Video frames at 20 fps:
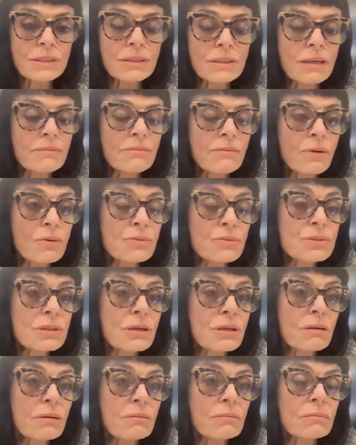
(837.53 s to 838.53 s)
And I've
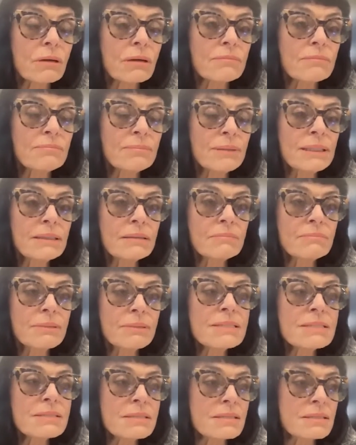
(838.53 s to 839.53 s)
been in
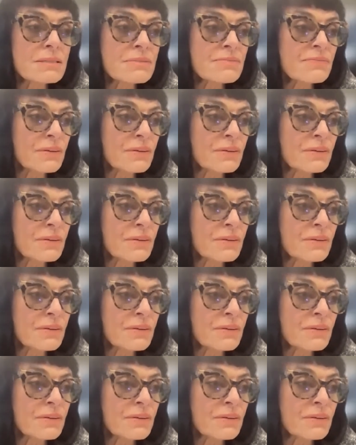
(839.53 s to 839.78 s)
business